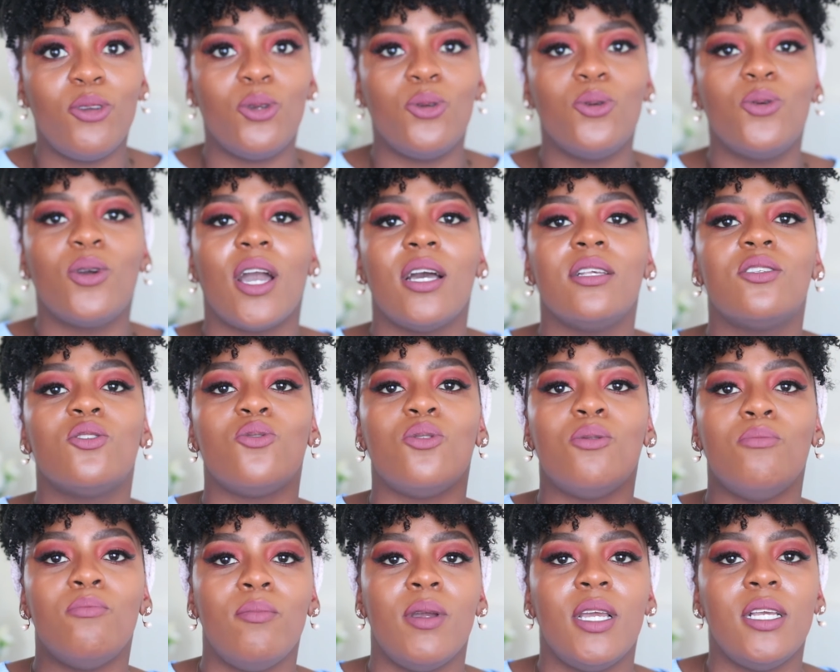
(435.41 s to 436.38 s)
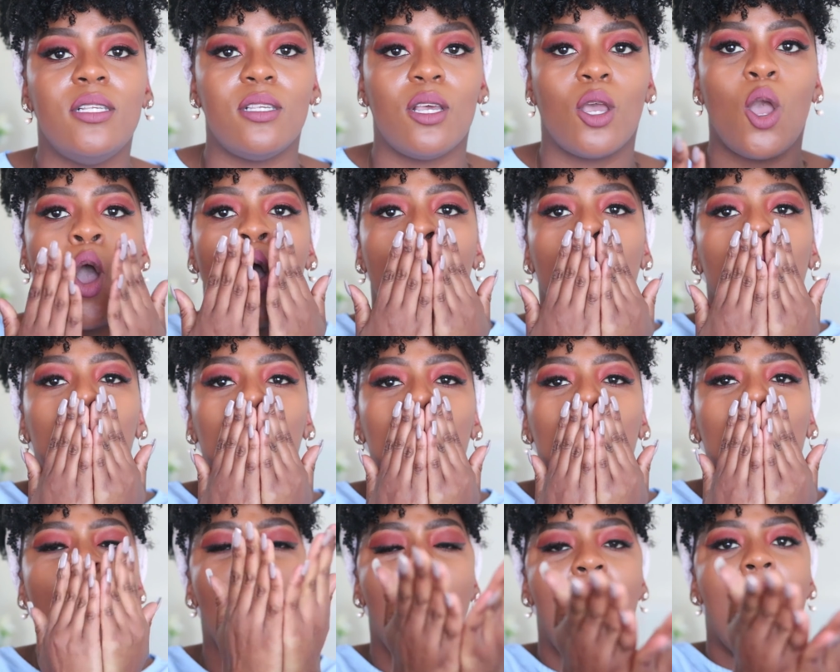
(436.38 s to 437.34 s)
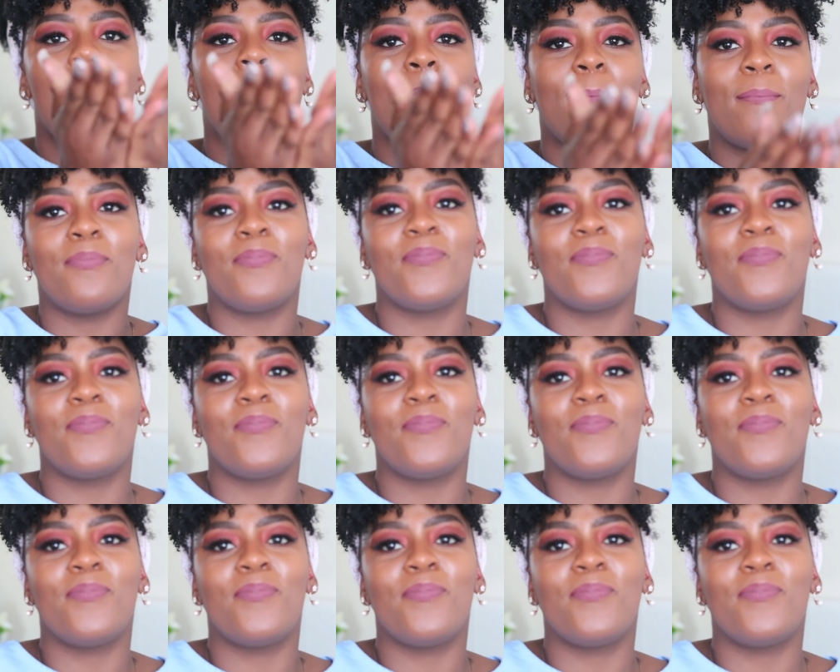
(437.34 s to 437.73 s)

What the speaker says: You guys are amazing. Mwah!